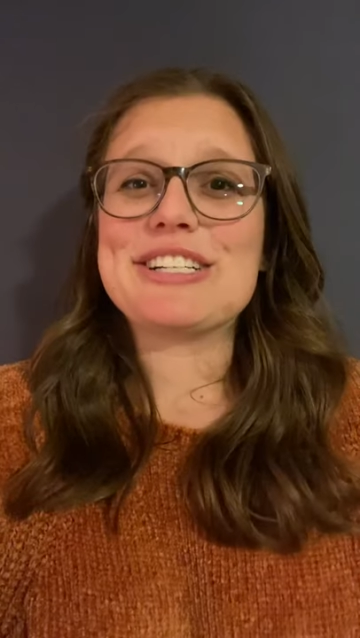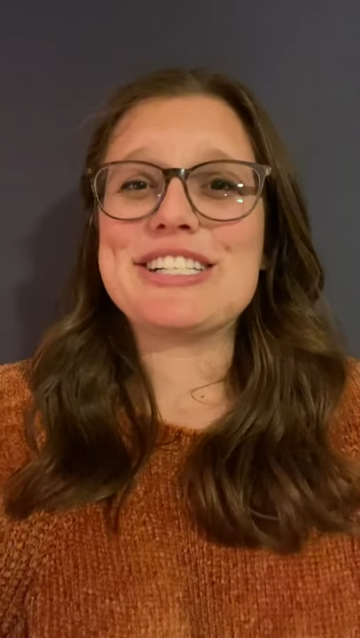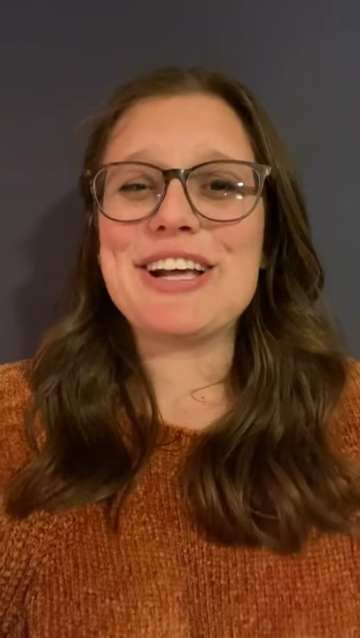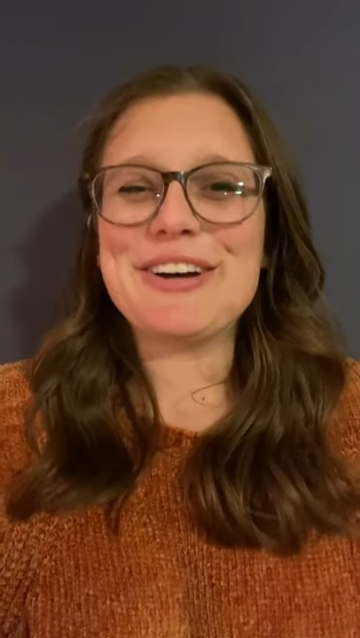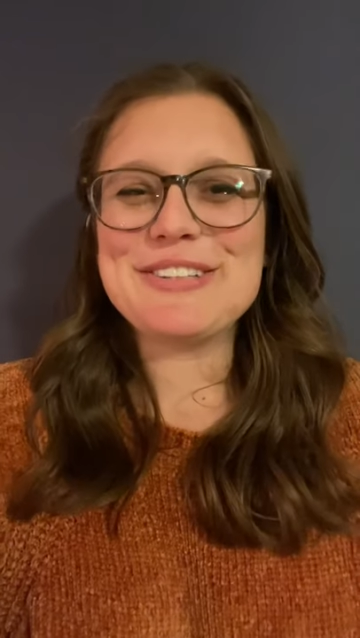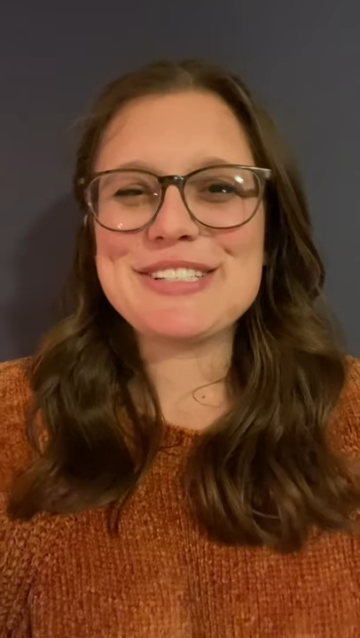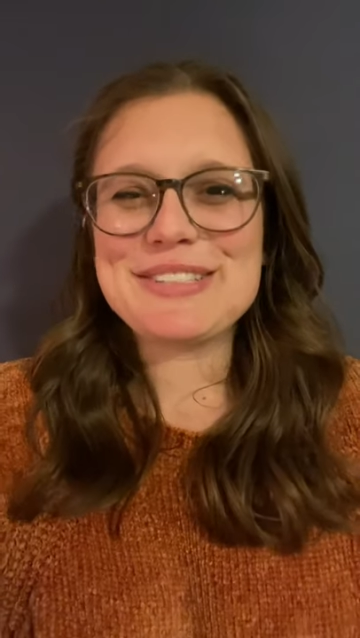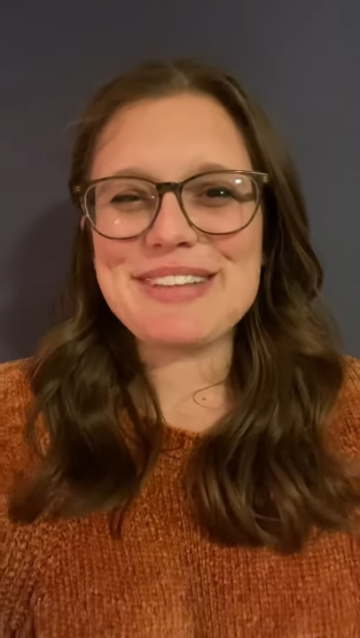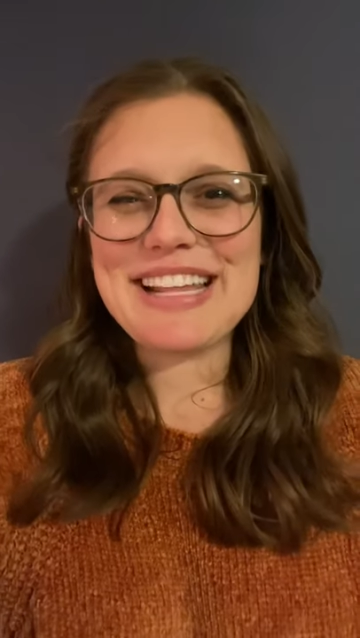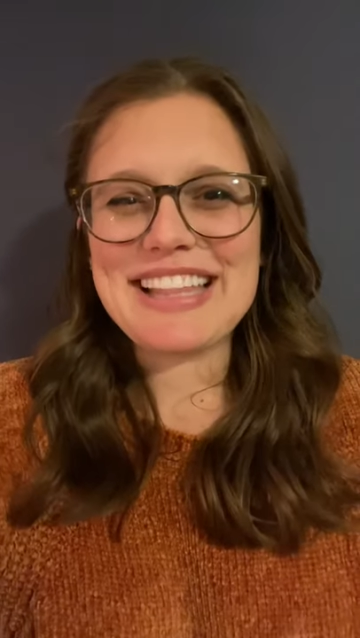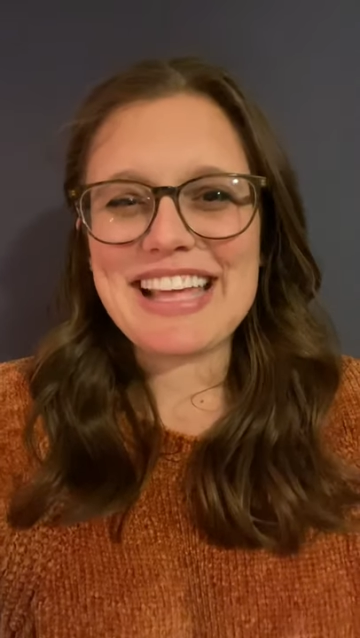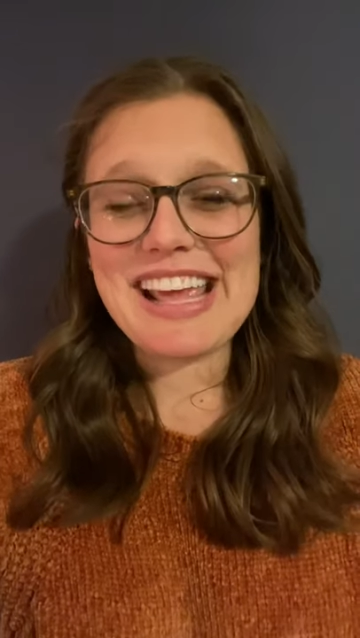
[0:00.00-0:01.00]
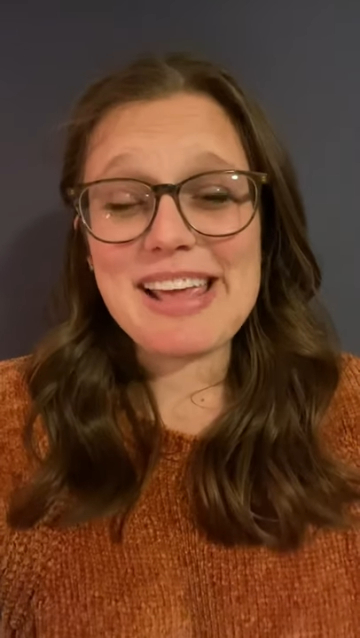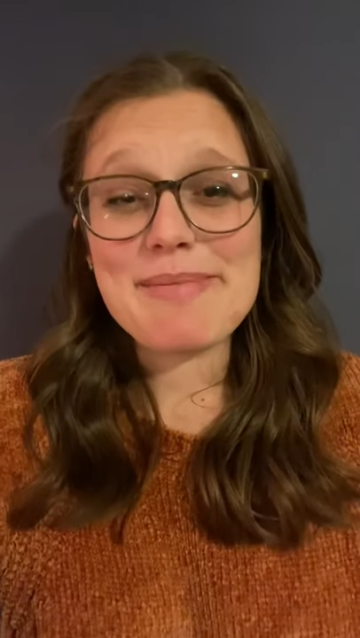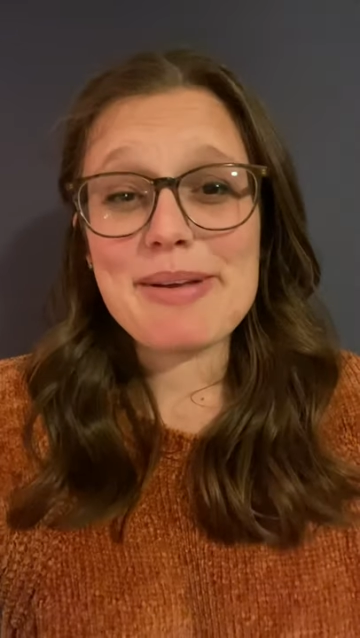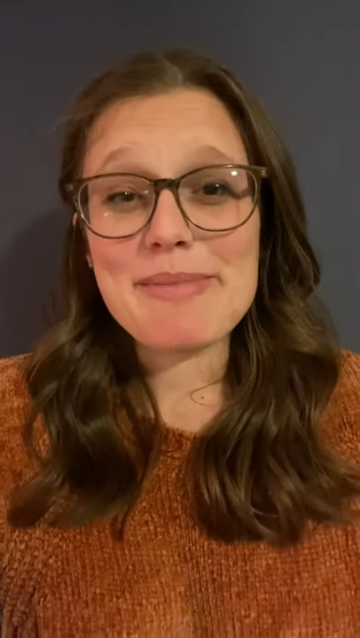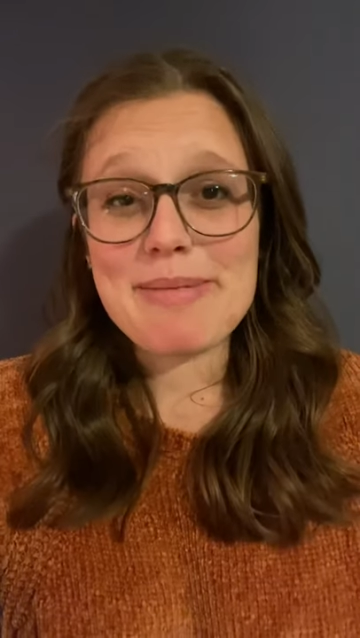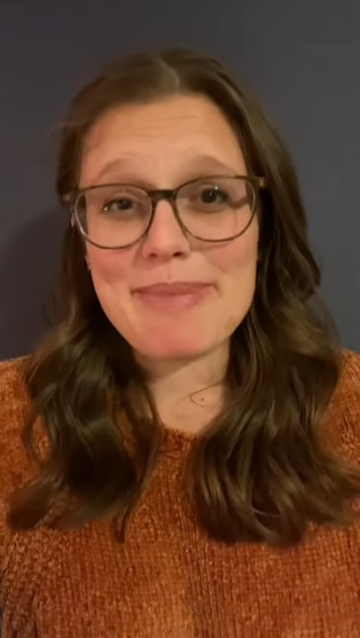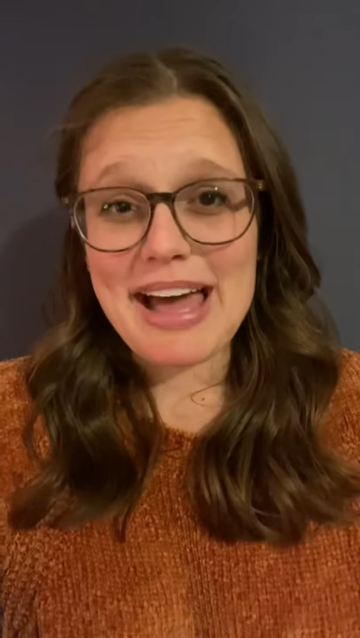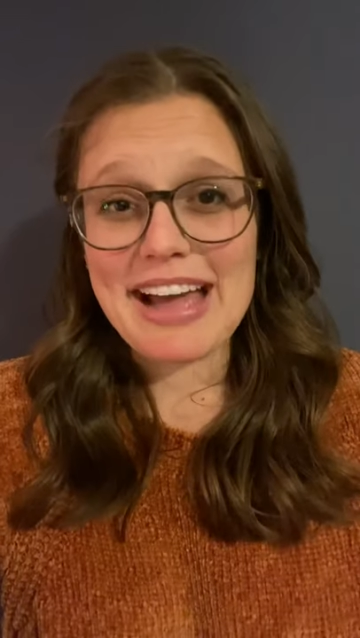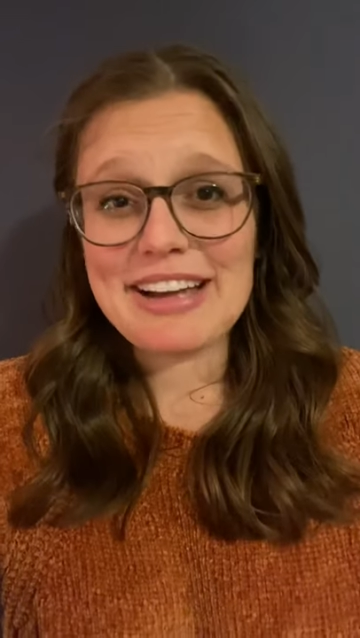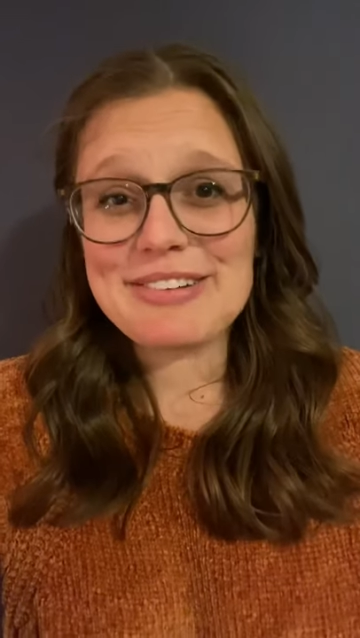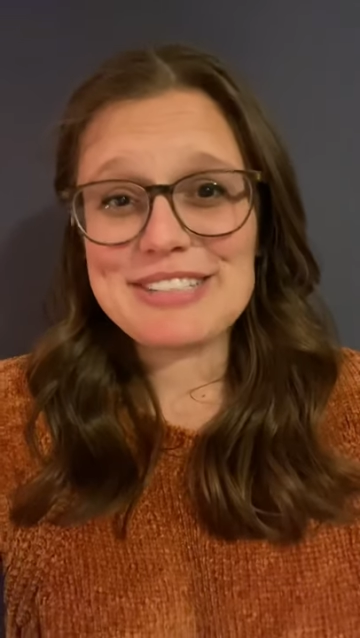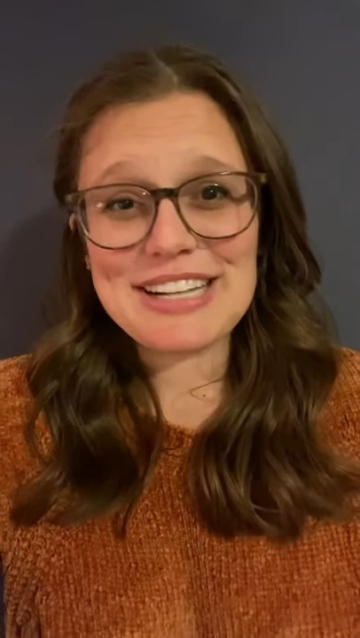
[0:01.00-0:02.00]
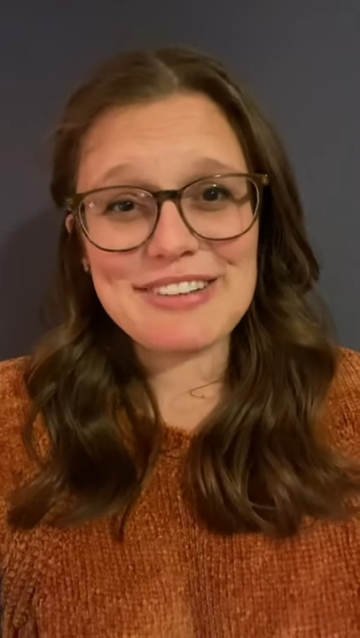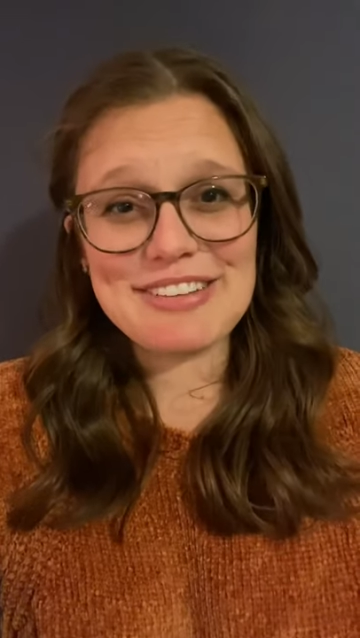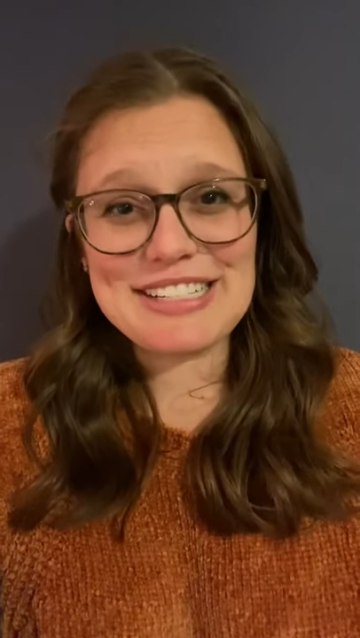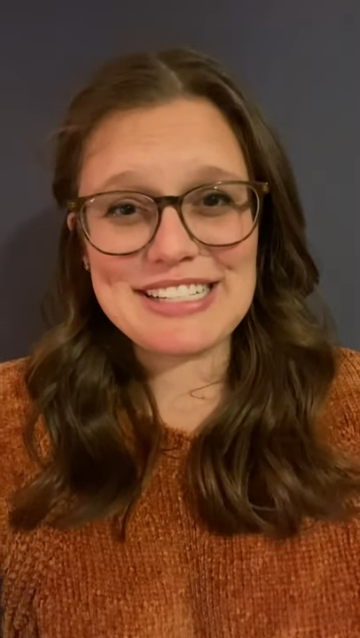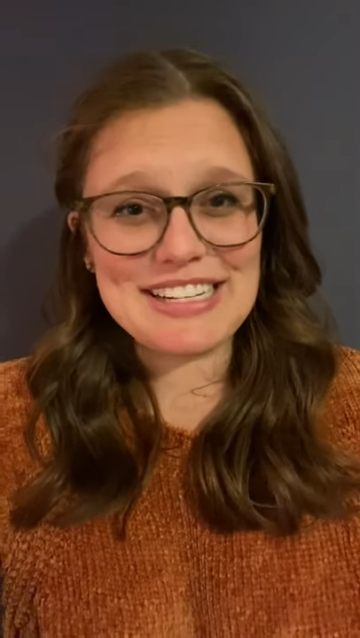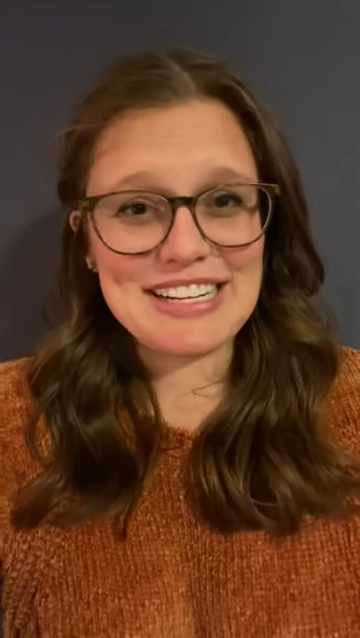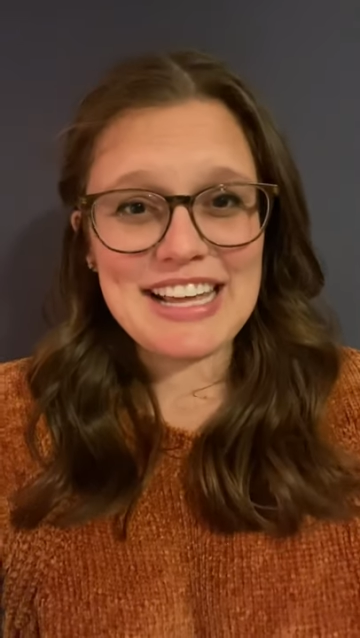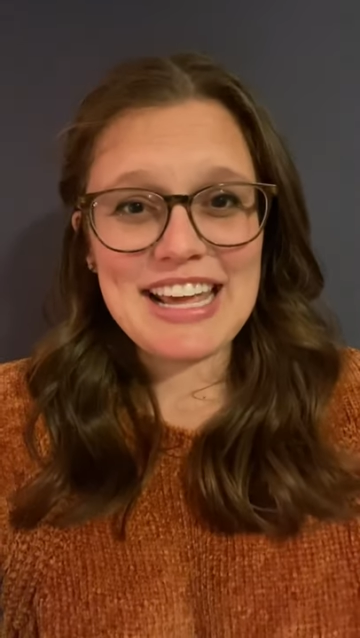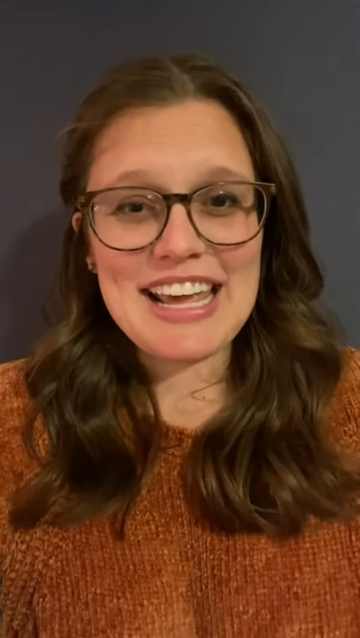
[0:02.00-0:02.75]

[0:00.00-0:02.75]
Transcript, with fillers: so sweet. They emailed me back, which I wasn't